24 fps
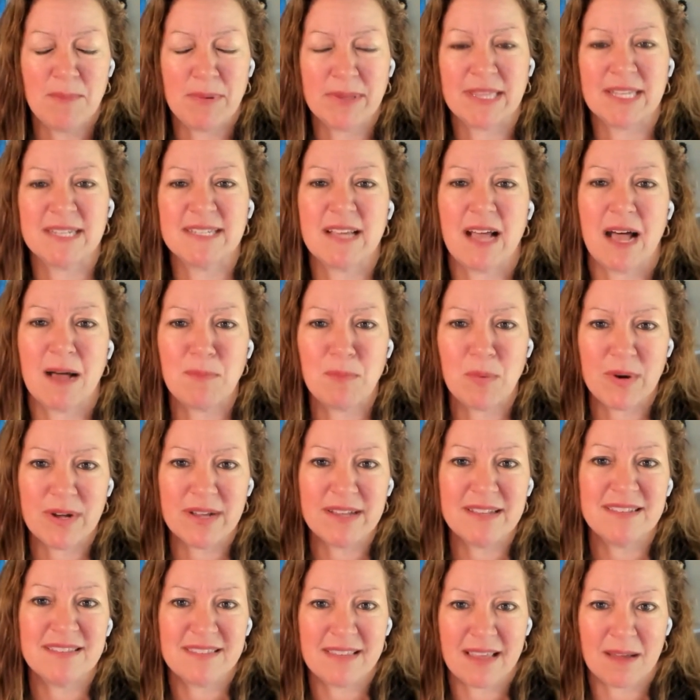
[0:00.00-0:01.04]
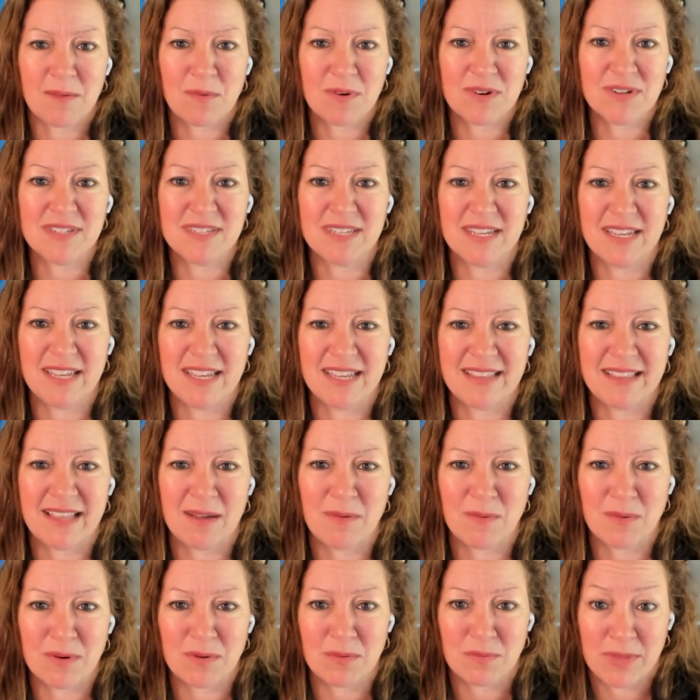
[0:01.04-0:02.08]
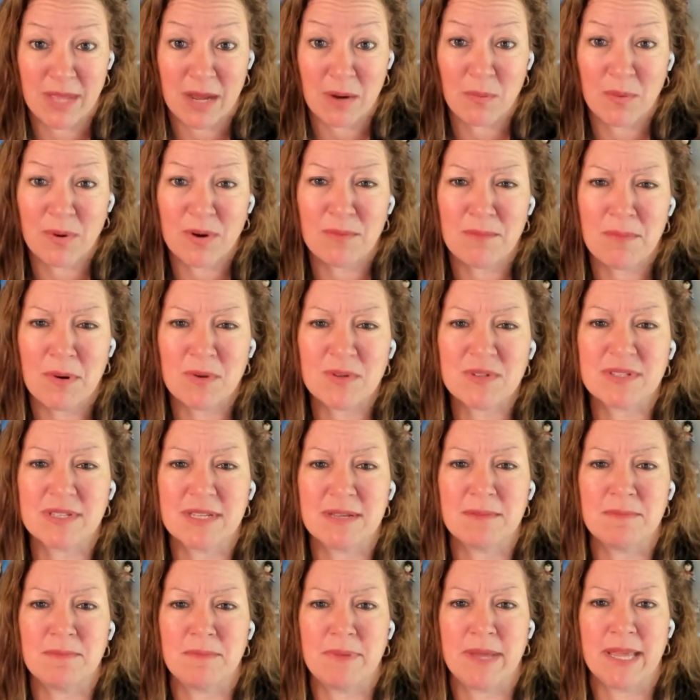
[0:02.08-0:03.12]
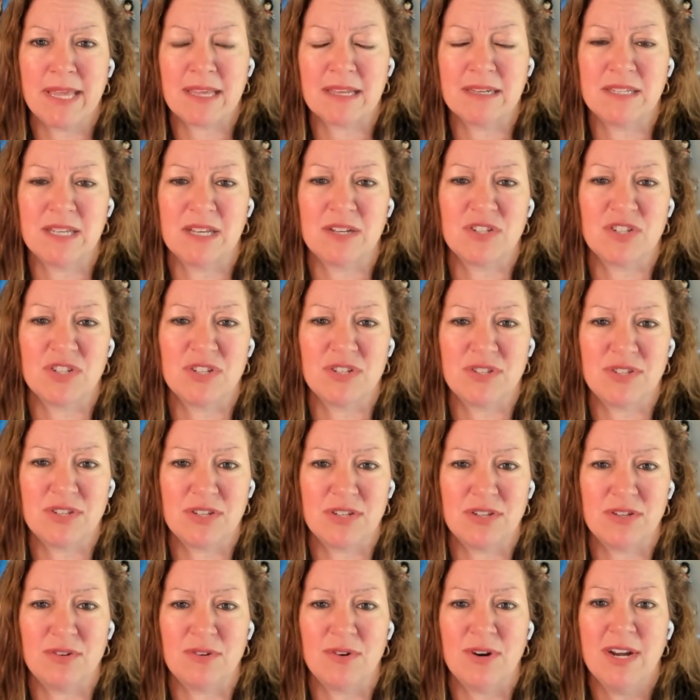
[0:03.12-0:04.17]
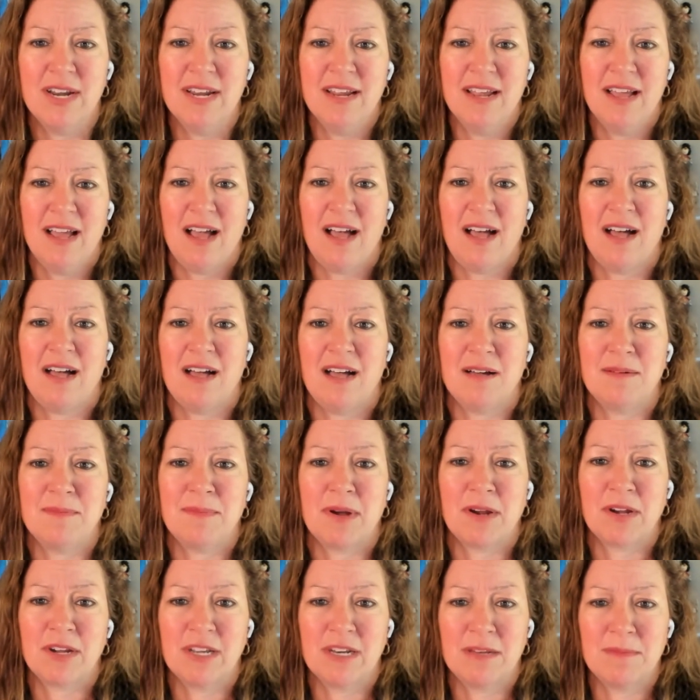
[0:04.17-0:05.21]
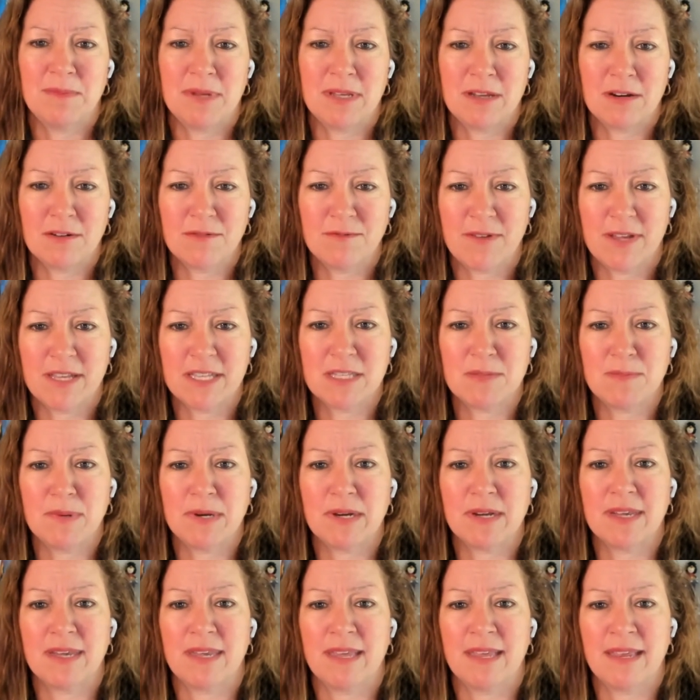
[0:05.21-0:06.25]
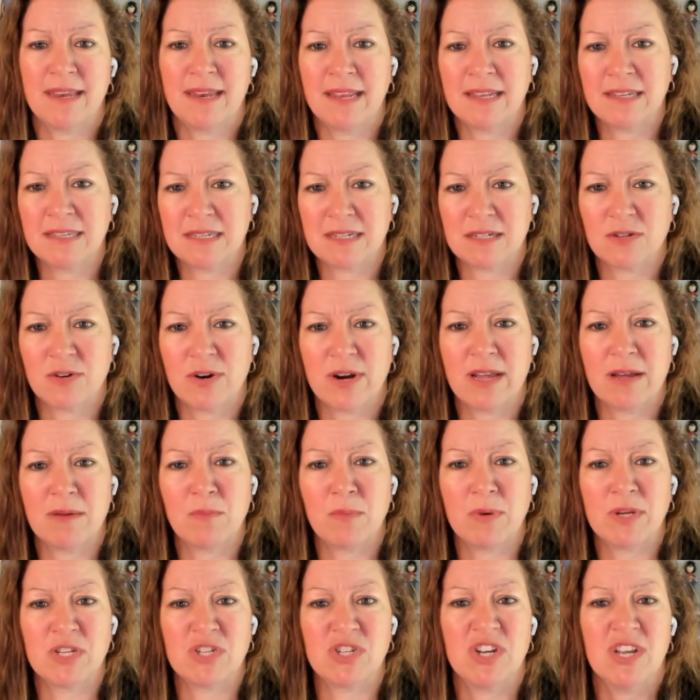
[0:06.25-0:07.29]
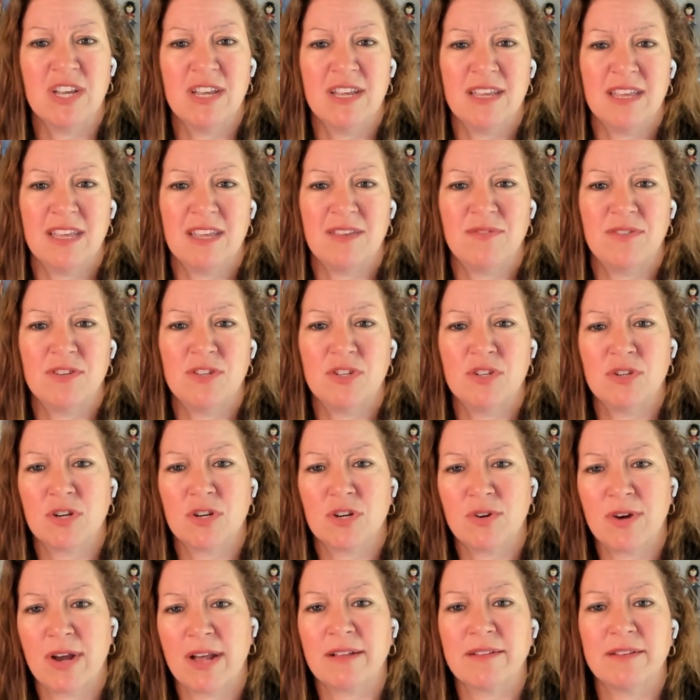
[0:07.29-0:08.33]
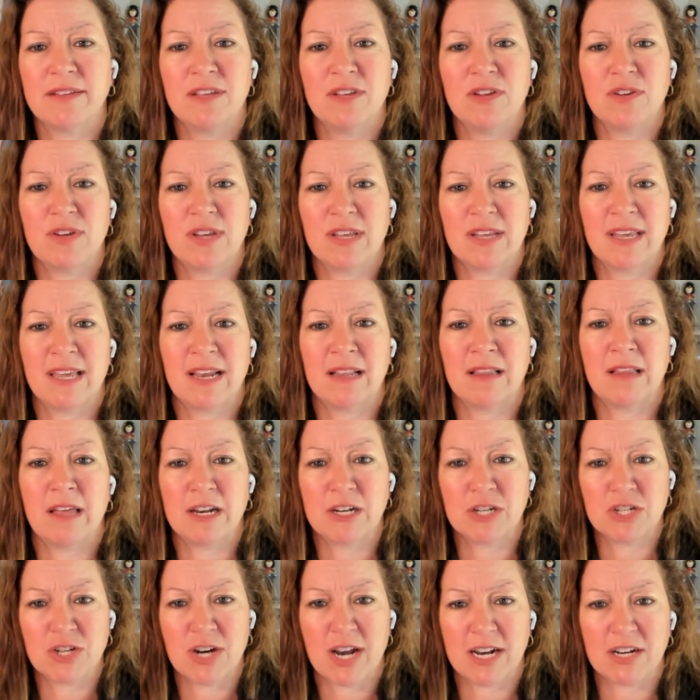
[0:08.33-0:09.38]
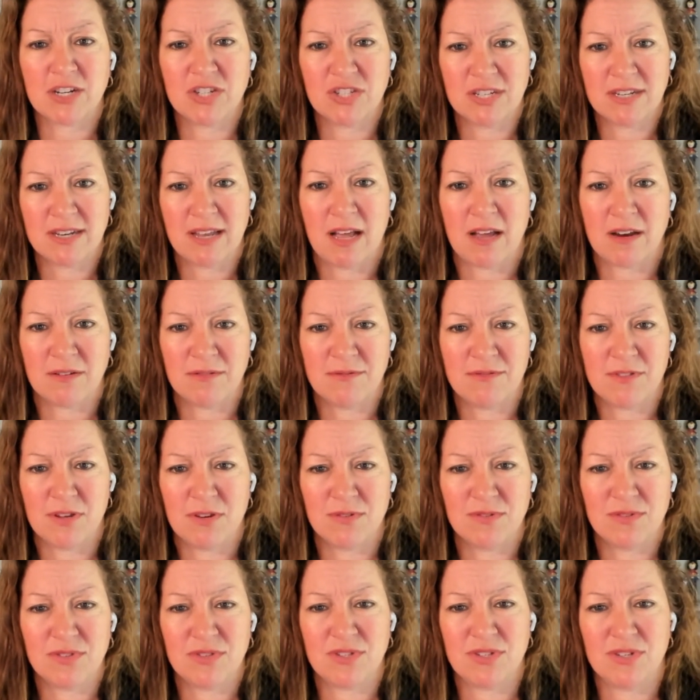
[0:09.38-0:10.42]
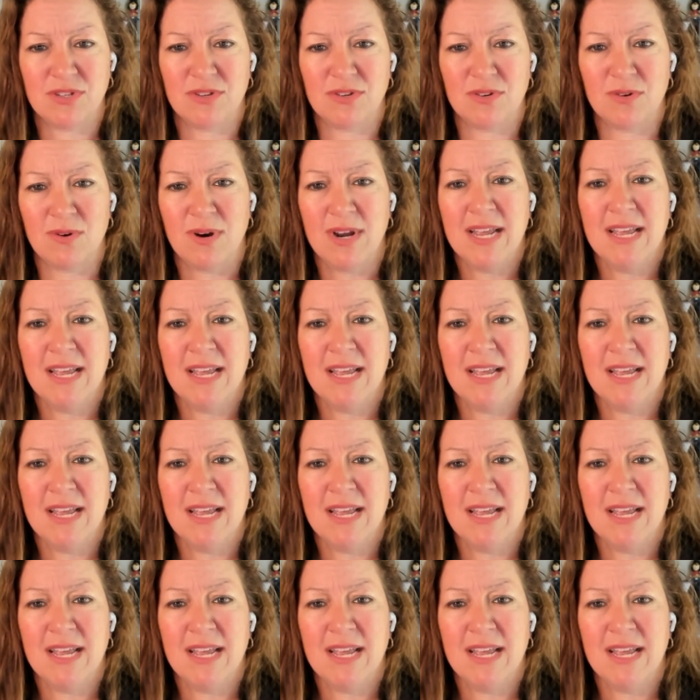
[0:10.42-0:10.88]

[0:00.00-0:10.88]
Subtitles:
But the top ones that we're seeing, that we're mostly paying attention to, are going to be your Facebook and Instagram, which if you do it correctly, you can get a lot of traction out of those two.